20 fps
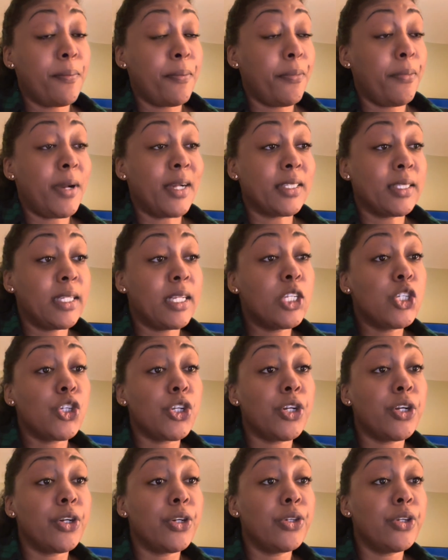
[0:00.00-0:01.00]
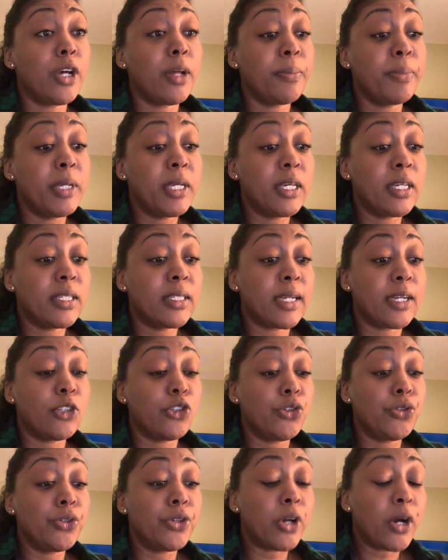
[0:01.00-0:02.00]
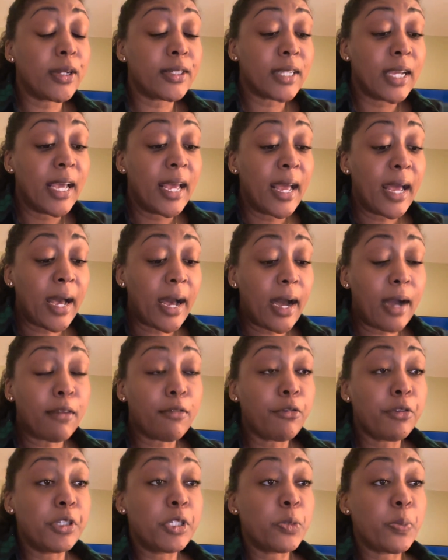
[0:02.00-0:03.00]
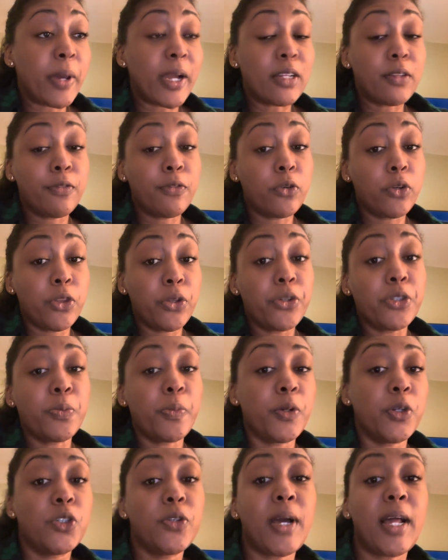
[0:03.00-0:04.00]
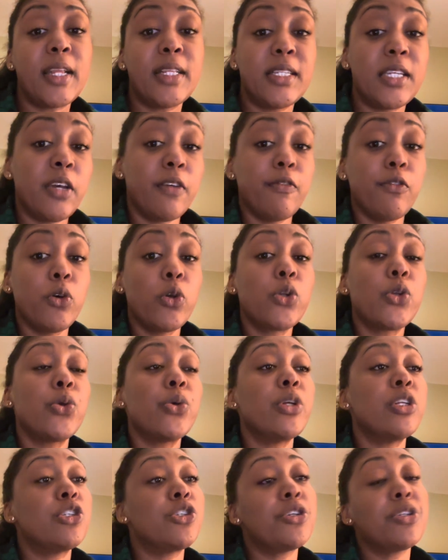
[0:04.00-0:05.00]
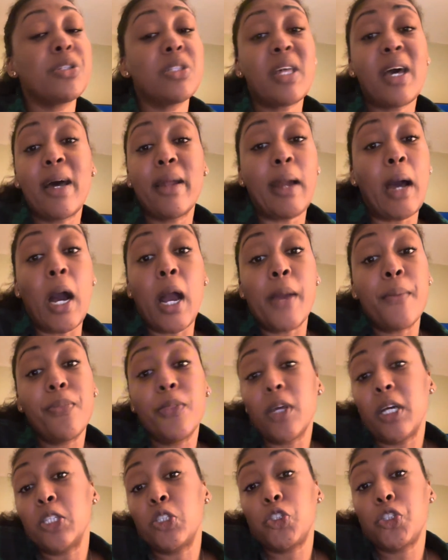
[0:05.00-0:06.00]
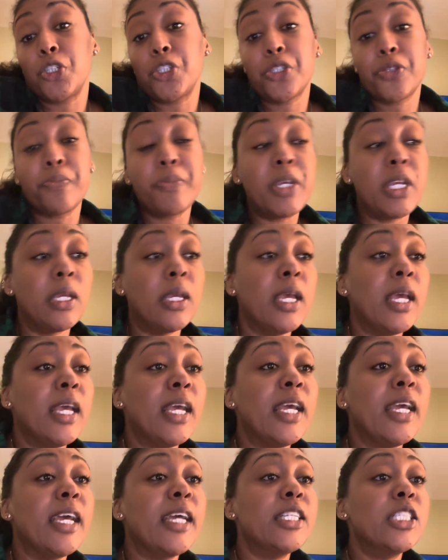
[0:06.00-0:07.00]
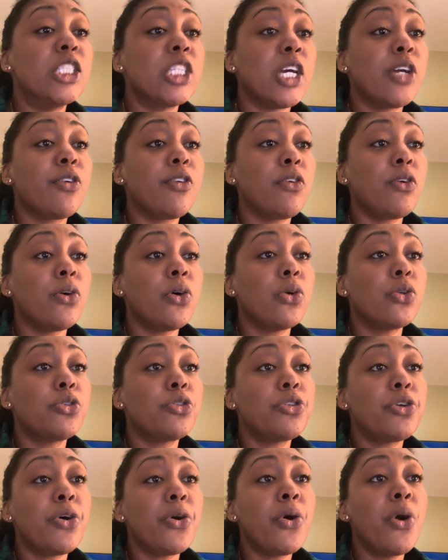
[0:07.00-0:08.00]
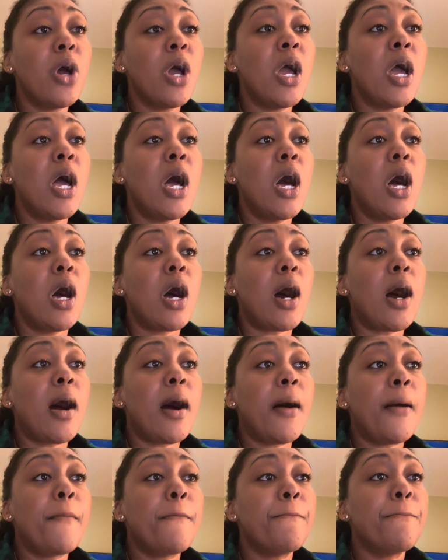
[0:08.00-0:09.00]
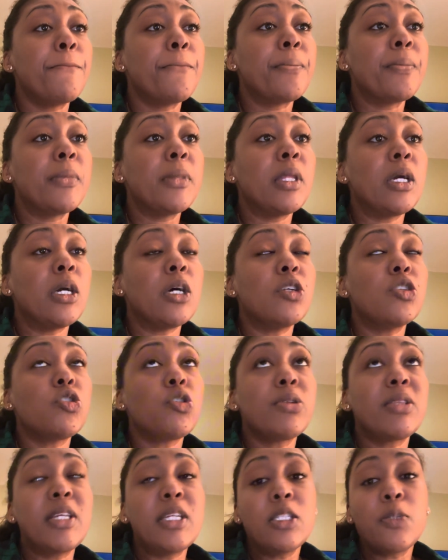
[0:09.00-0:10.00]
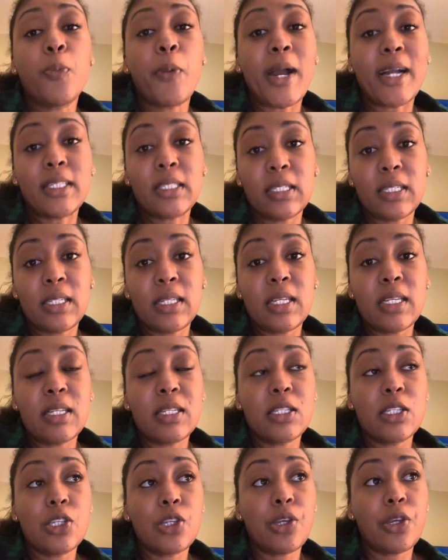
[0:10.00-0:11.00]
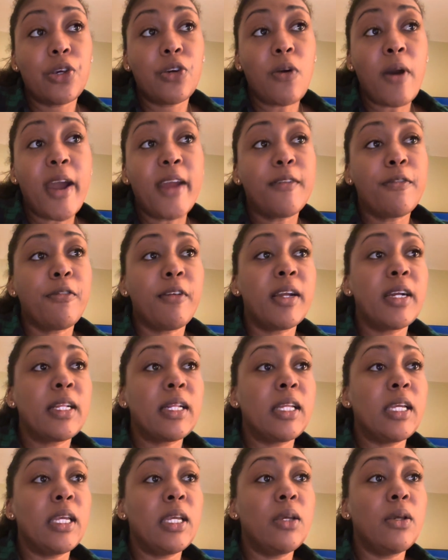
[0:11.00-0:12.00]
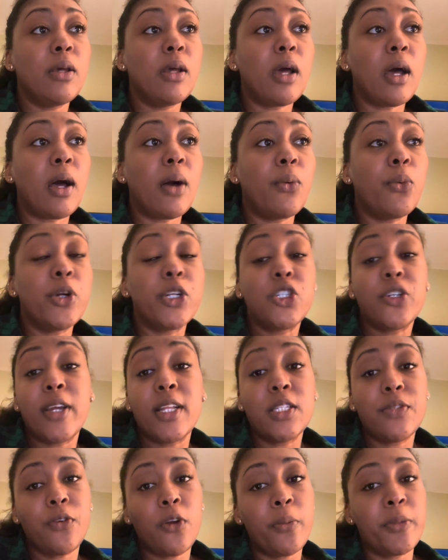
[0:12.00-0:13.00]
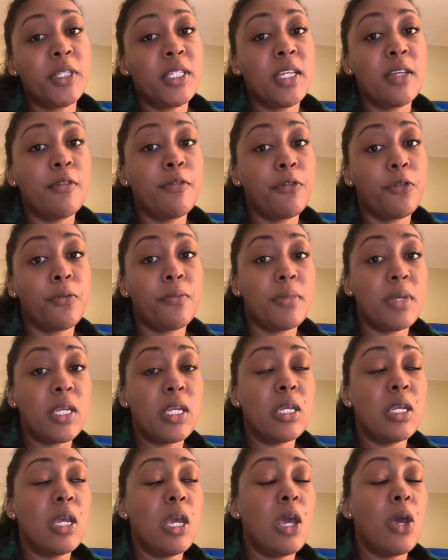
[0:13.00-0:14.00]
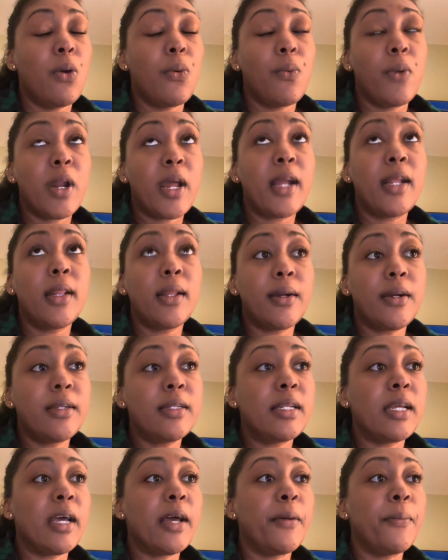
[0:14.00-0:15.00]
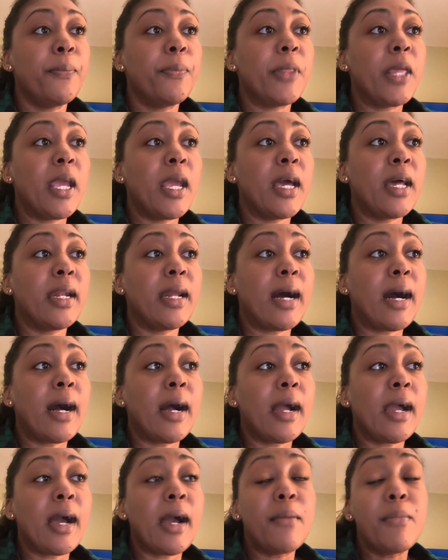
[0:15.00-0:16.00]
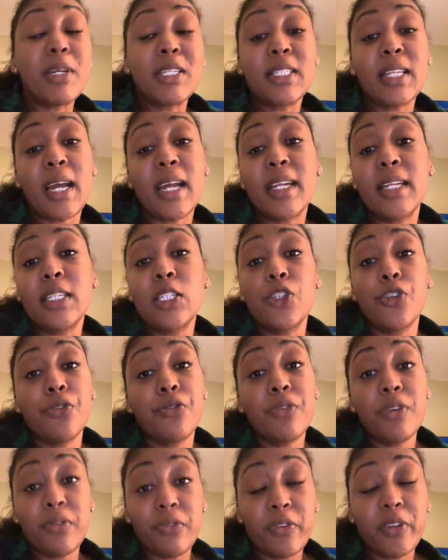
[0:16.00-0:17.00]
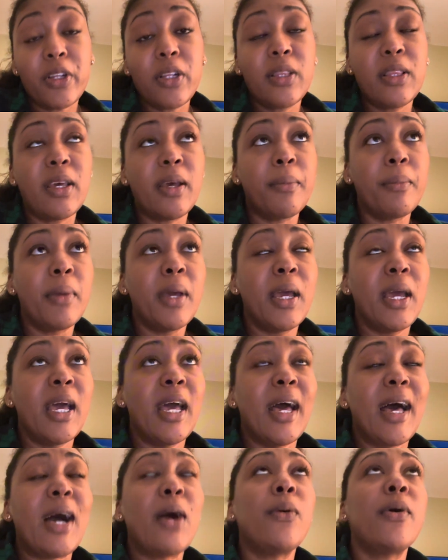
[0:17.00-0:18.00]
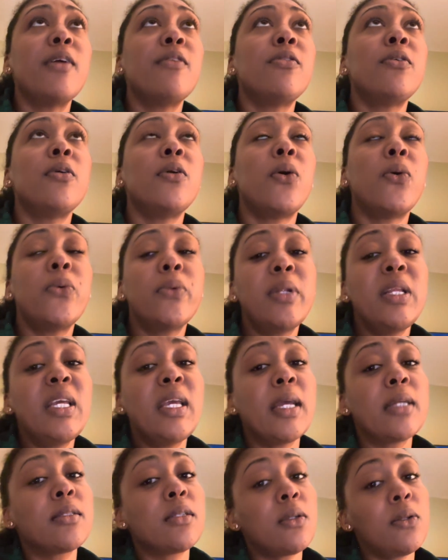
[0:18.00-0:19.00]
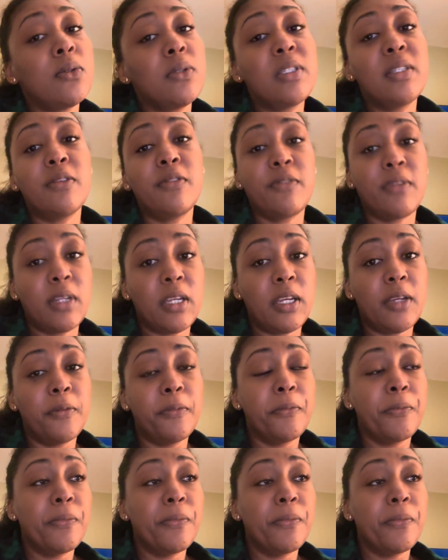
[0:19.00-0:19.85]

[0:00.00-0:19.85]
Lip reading: practitioner, not because I do not have respect for their spirituality or voodoo. It's just that that's just me in general. Um, so these practices, quite frankly, were transformative for me when I learned them, and I'm excited to reveal them. However, only exclusively.